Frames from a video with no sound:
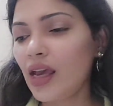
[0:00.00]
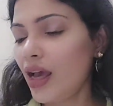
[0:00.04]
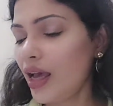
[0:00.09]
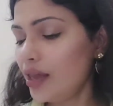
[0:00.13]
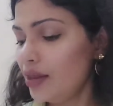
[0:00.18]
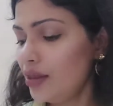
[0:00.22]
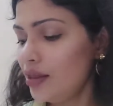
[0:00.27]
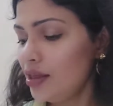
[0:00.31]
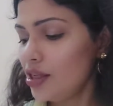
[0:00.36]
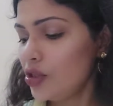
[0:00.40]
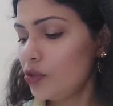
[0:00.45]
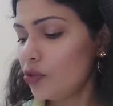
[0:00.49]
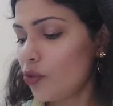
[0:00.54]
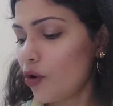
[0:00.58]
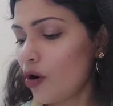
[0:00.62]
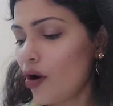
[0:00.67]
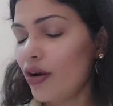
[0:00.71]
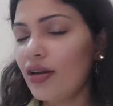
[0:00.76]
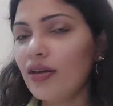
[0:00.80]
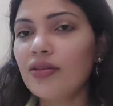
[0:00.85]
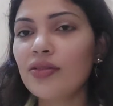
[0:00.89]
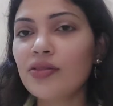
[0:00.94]
And these
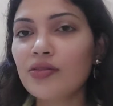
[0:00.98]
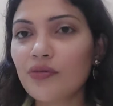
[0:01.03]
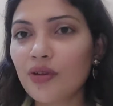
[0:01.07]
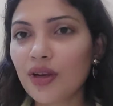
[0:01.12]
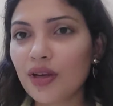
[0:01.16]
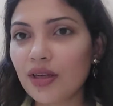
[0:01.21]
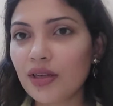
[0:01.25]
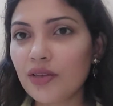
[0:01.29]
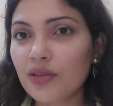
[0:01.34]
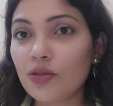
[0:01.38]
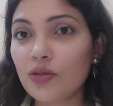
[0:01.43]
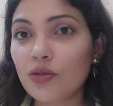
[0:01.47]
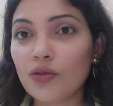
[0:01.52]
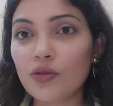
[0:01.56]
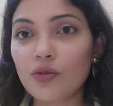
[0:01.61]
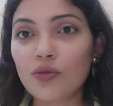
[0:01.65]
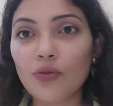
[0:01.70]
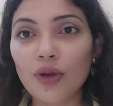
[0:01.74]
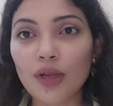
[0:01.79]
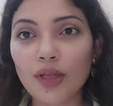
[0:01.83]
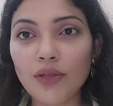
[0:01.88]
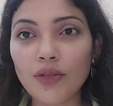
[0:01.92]
products really
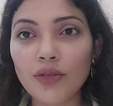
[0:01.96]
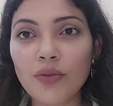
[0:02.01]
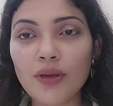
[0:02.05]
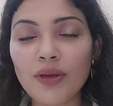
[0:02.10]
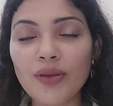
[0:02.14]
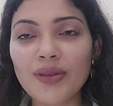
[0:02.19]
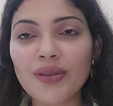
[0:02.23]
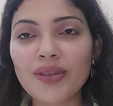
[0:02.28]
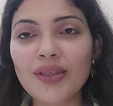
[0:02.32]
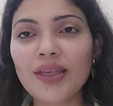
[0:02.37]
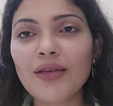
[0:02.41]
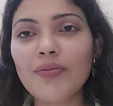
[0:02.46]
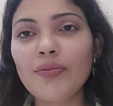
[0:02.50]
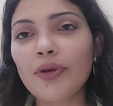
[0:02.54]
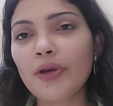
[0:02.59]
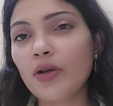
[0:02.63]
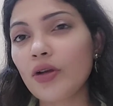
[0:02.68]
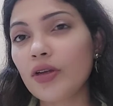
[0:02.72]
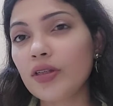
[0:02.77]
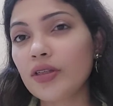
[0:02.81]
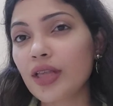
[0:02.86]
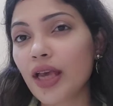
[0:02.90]
suits well to my skin
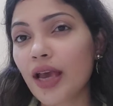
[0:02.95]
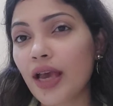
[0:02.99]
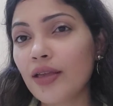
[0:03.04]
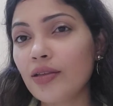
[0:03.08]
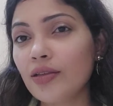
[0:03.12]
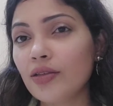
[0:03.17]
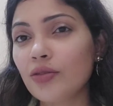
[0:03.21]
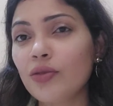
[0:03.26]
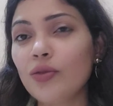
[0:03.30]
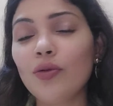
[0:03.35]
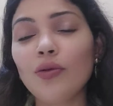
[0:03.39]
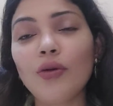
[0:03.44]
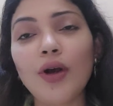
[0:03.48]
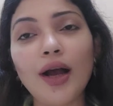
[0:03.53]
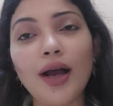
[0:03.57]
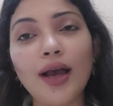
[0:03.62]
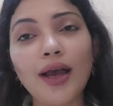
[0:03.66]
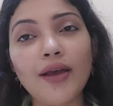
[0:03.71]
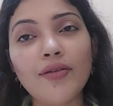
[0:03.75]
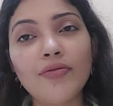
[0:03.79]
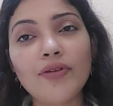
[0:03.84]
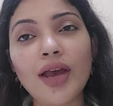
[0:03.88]
because, as you know,
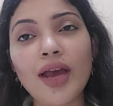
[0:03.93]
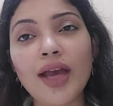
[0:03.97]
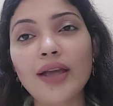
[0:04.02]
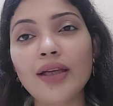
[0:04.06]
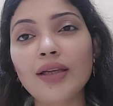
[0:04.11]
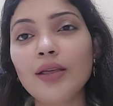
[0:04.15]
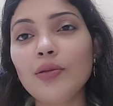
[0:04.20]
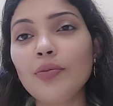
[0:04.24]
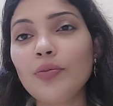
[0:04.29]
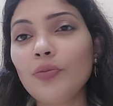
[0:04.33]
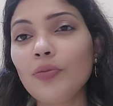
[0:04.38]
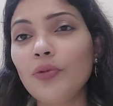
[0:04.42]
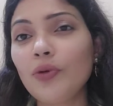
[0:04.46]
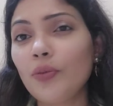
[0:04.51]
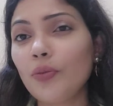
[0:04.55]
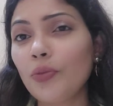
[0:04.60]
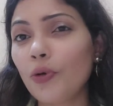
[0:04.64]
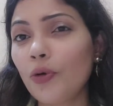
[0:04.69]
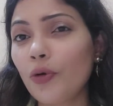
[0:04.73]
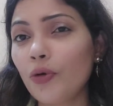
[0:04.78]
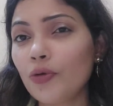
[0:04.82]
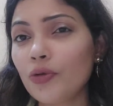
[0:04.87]
I have acne
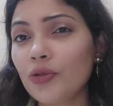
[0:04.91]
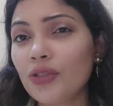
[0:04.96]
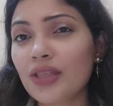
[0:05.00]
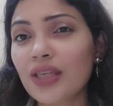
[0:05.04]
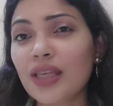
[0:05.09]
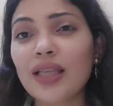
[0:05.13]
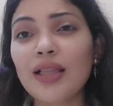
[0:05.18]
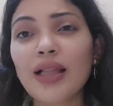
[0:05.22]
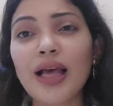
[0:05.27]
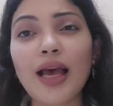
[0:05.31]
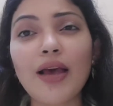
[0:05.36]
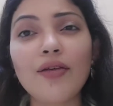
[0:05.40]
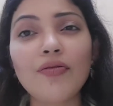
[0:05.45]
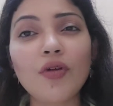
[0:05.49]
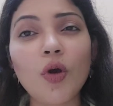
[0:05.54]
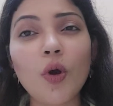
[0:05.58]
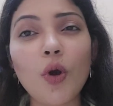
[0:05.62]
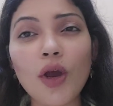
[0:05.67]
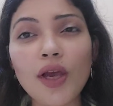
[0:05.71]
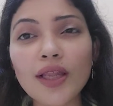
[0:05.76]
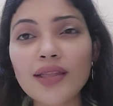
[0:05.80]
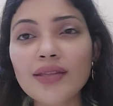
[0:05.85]
prone skin, I have
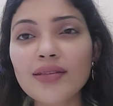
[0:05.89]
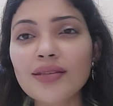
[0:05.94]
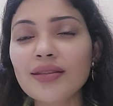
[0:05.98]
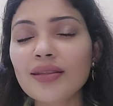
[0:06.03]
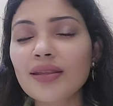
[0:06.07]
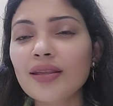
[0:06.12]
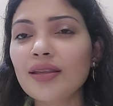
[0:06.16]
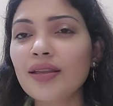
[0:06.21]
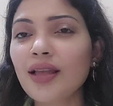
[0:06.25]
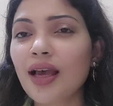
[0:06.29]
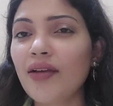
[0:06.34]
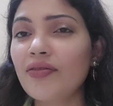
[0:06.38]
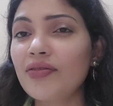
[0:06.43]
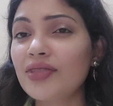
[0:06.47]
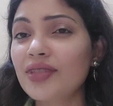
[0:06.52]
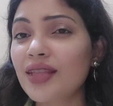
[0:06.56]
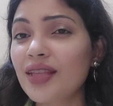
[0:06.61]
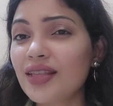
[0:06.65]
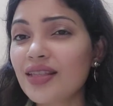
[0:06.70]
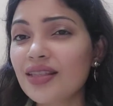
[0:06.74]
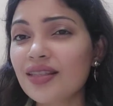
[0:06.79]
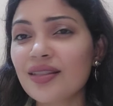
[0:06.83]
oily skin, I have
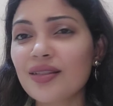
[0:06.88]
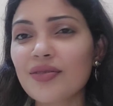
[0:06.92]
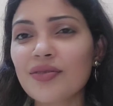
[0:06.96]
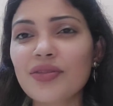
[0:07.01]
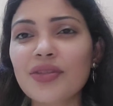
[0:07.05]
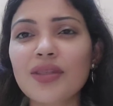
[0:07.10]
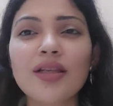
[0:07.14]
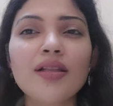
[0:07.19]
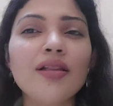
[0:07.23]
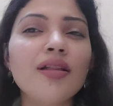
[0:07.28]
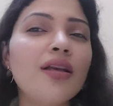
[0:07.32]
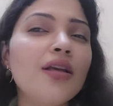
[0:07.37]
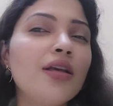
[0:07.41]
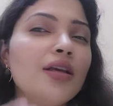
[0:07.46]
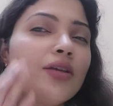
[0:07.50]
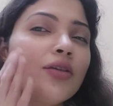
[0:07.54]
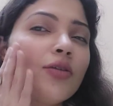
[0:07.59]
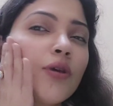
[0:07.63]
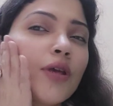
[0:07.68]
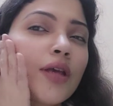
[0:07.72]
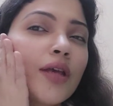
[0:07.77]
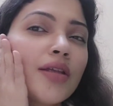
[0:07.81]
sensitive skin.
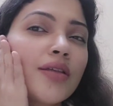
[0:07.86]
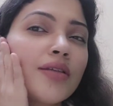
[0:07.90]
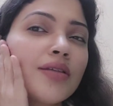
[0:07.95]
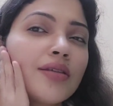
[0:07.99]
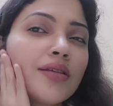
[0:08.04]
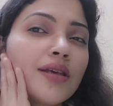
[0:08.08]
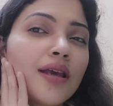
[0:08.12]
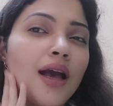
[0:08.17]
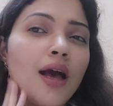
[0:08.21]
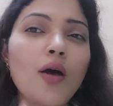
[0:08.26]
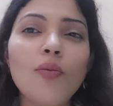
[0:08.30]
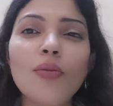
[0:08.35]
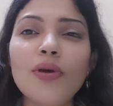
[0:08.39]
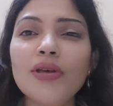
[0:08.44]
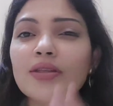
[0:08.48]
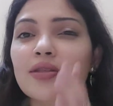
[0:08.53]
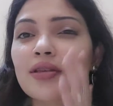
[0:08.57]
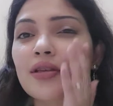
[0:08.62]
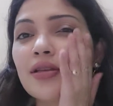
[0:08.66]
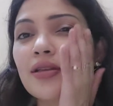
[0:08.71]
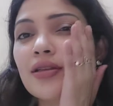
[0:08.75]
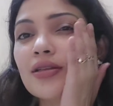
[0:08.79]
So you can see how my
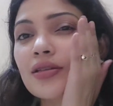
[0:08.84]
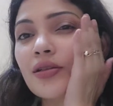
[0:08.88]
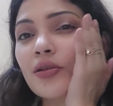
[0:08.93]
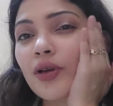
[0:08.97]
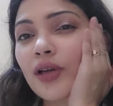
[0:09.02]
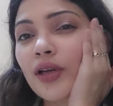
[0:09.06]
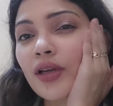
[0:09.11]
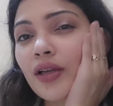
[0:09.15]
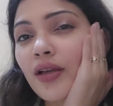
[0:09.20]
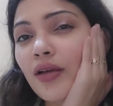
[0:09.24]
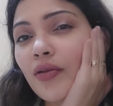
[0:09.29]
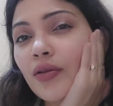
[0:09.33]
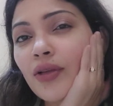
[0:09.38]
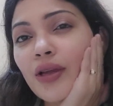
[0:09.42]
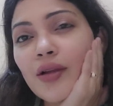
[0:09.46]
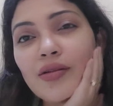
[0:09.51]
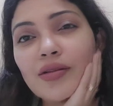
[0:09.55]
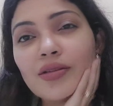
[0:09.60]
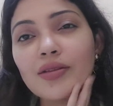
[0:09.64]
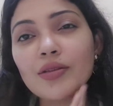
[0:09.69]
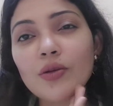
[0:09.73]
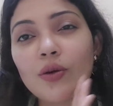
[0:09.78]
skin is looking now.
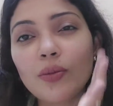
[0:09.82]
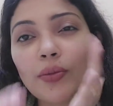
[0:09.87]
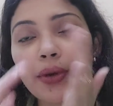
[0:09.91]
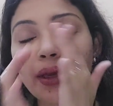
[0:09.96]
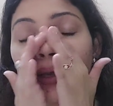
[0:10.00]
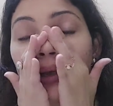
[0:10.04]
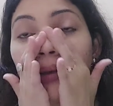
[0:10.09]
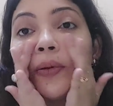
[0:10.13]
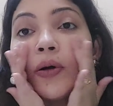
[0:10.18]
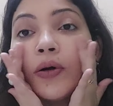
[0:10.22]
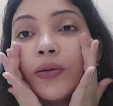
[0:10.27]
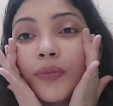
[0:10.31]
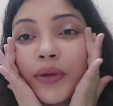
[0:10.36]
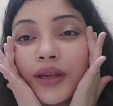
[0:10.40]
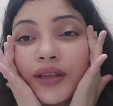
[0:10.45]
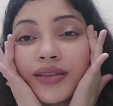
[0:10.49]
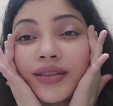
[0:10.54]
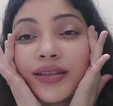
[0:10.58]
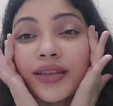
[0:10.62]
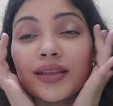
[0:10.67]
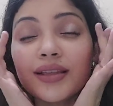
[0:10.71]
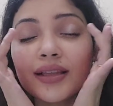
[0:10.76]
There is no makeup on
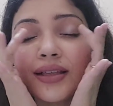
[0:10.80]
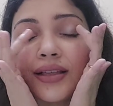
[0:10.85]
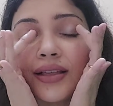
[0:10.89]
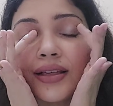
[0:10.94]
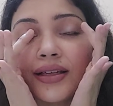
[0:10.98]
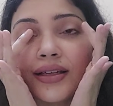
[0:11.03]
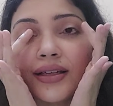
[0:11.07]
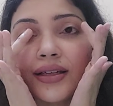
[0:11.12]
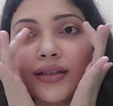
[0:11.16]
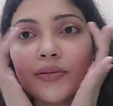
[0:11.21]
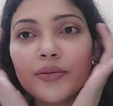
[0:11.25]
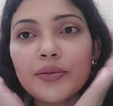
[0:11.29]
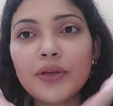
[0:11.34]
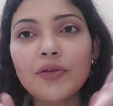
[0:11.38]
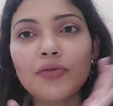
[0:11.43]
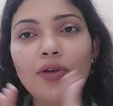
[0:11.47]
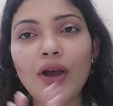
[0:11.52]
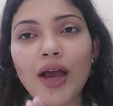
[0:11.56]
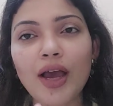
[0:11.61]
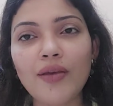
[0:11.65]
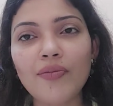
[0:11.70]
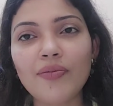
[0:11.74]
my skin, the little bit
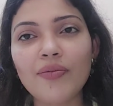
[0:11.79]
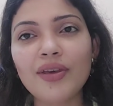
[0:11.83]
of eye